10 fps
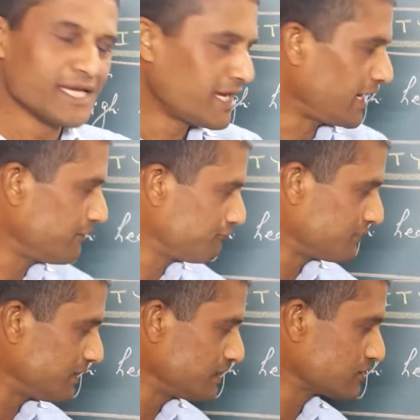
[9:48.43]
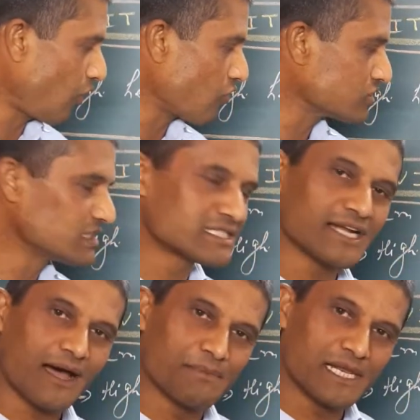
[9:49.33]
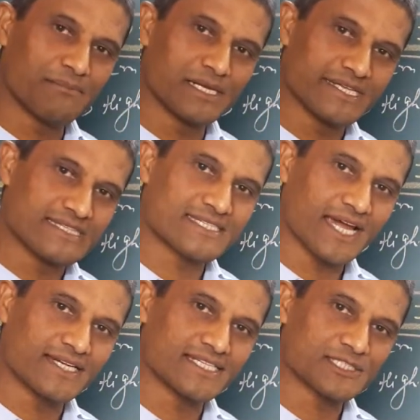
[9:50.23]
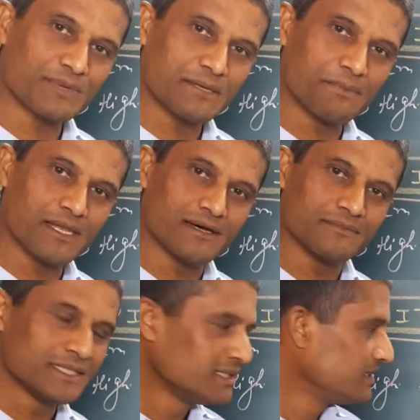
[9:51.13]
and if there is oxygen available inside this very bulb,